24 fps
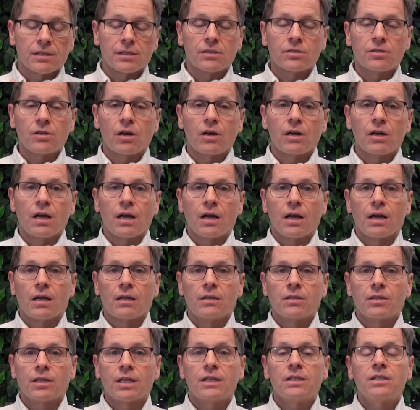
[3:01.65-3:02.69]
to
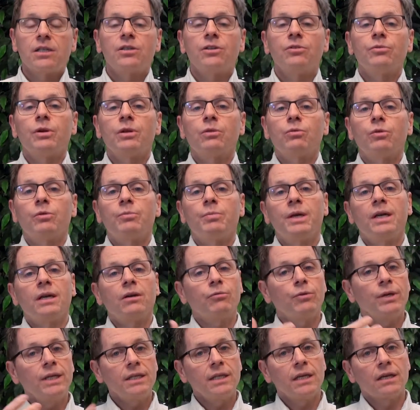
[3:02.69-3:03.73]
start to continue with would be
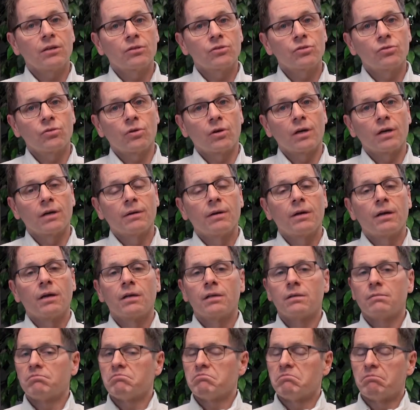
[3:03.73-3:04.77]
a retail store.
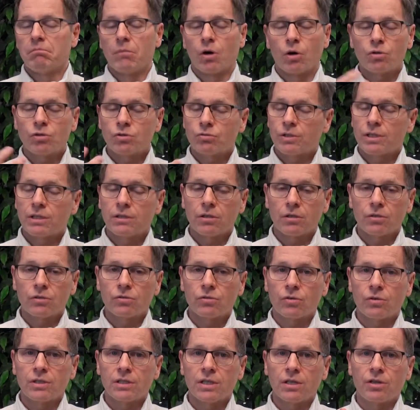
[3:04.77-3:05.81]
Most retail
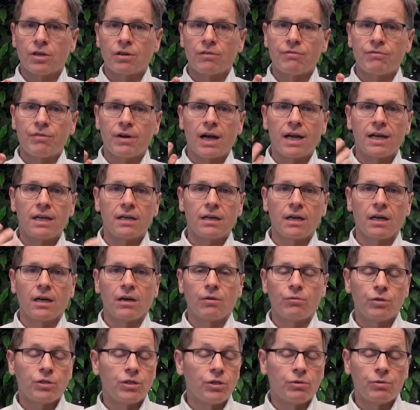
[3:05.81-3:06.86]
stores that you can find,
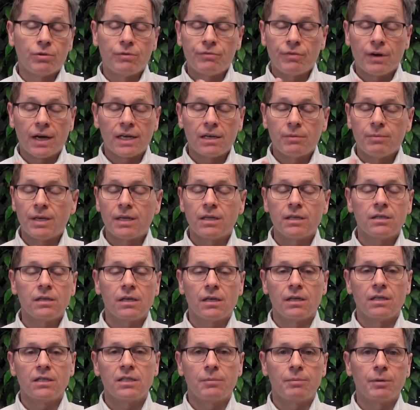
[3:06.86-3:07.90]
you would find them in
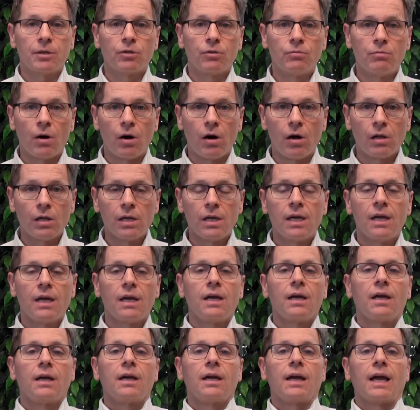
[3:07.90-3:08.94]
a typical mall,
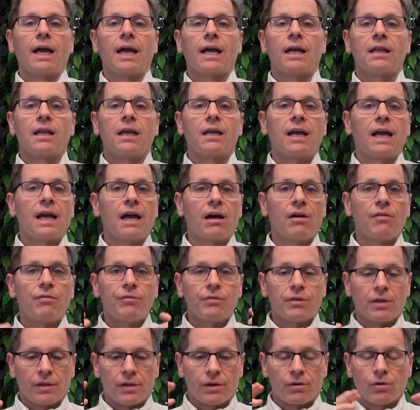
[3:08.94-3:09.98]
and they
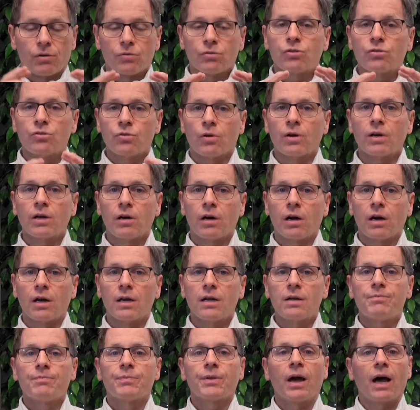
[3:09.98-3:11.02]
have their own store
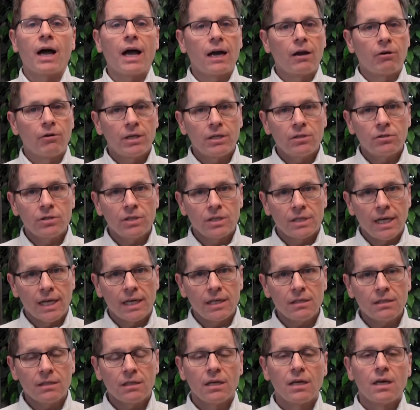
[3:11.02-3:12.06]
card. Higher interest,
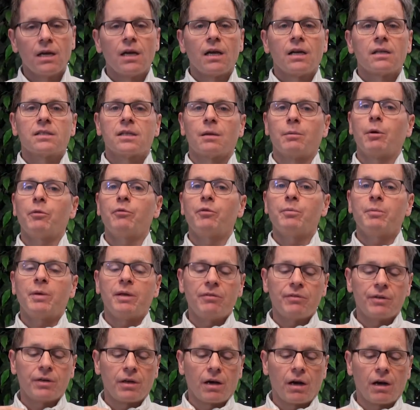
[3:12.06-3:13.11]
yes. Some of them
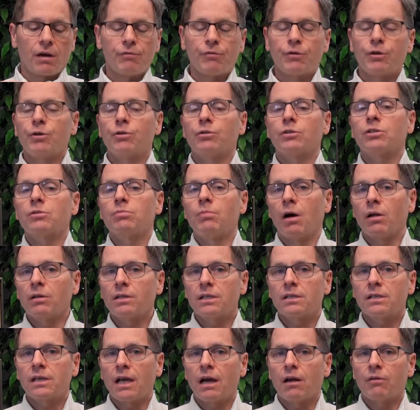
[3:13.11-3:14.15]
even offer you a small
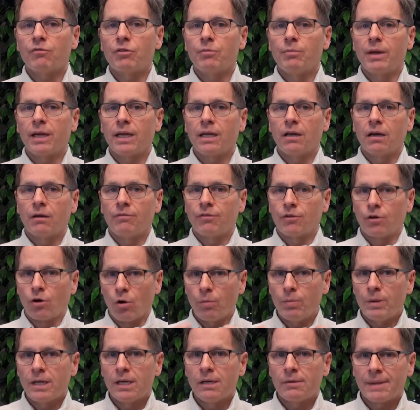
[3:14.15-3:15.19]
discount for
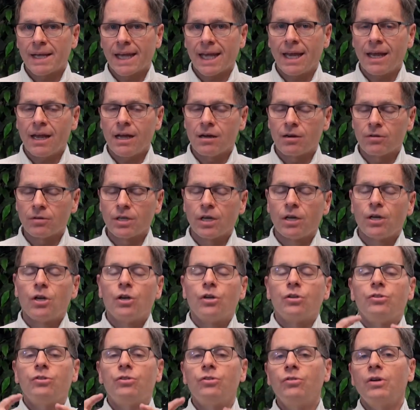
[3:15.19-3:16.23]
opening an account.
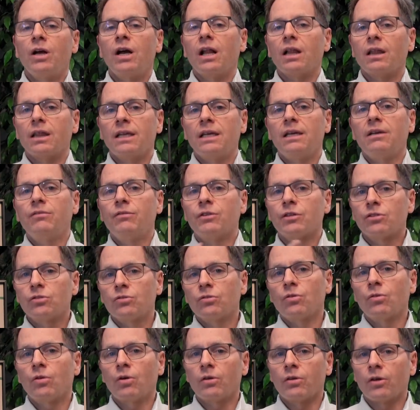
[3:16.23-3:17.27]
Do not leave the
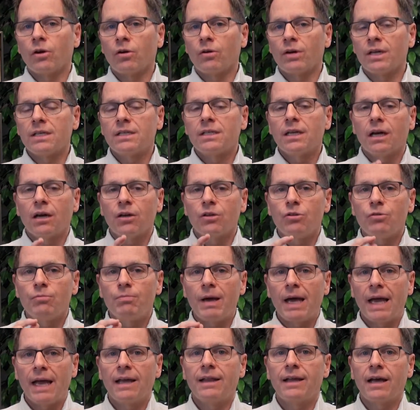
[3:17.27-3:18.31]
store though until you
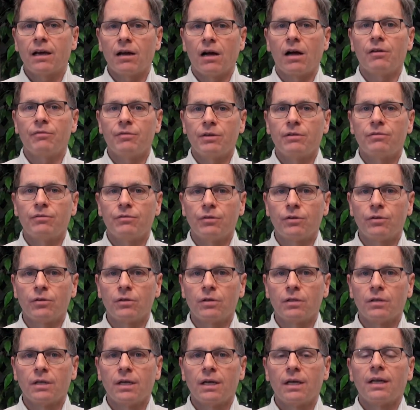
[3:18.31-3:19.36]
pay that off in
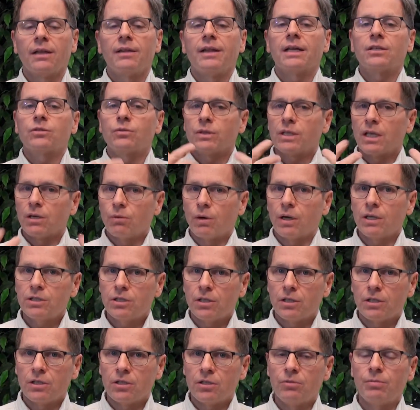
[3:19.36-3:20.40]
full. That's what they want
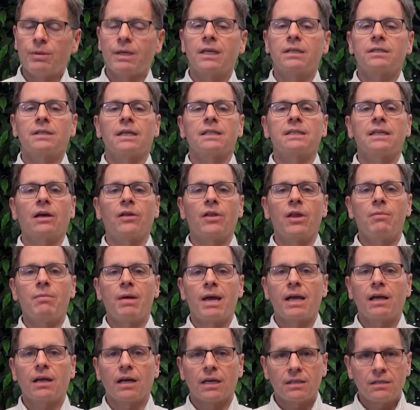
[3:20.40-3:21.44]
you to do, because that's how they
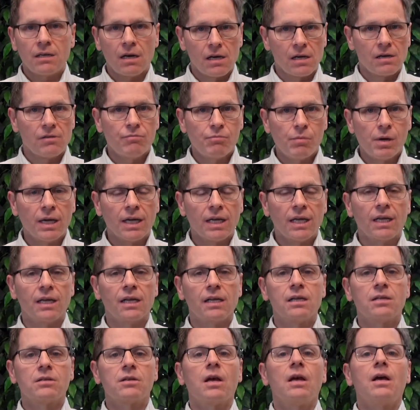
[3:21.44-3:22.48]
make a ton of money,
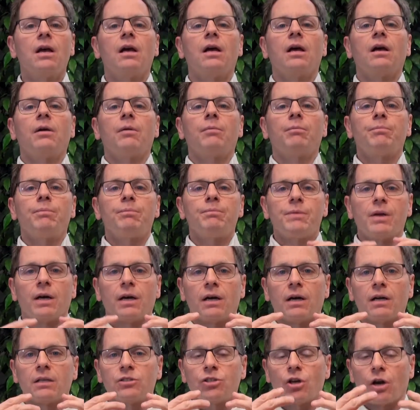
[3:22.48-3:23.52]
is
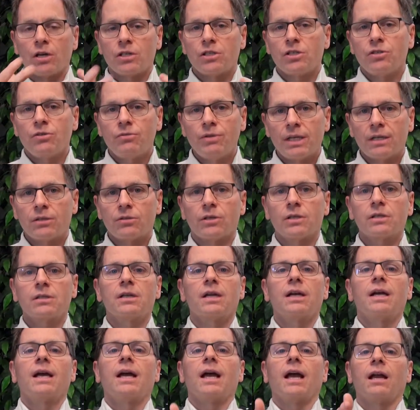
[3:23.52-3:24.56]
charging you
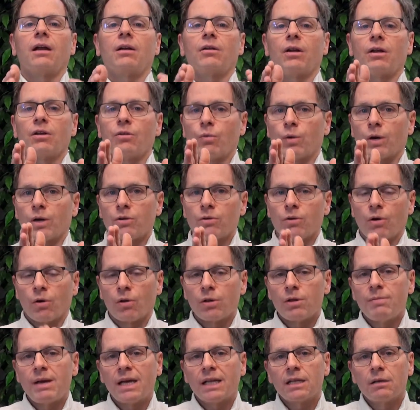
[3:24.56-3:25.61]
interest, and where you
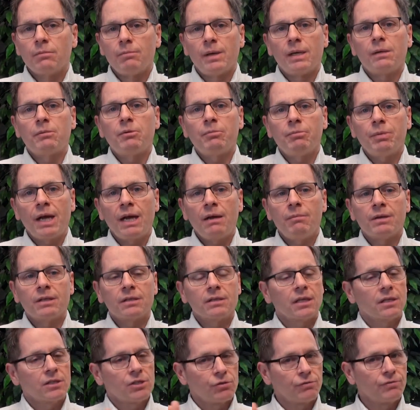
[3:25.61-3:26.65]
only make the minimum
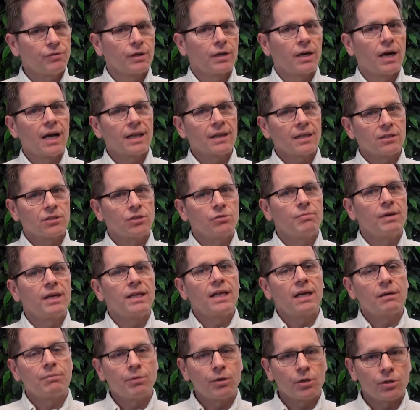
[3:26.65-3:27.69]
payments because you forgot that you
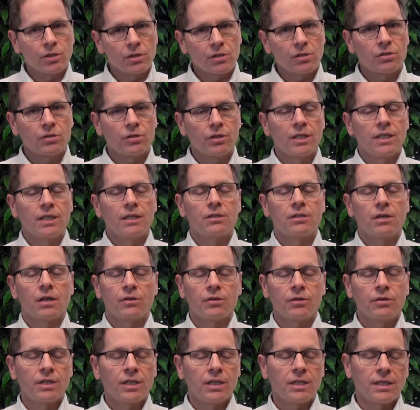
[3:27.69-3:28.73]
made that purchase
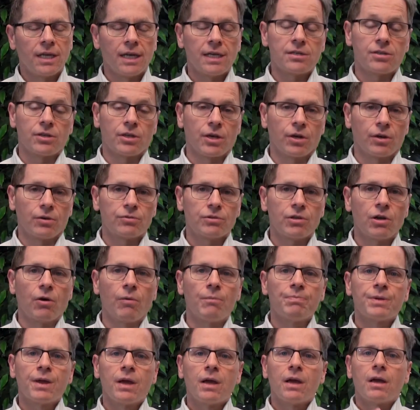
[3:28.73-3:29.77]
30 days ago.
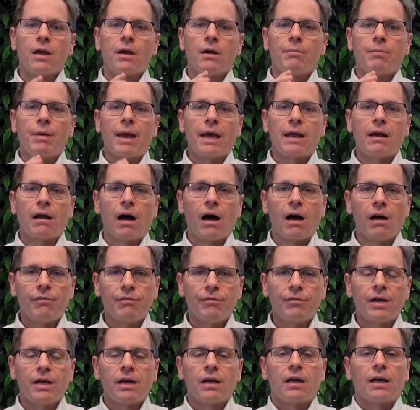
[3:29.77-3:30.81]
So pay it off.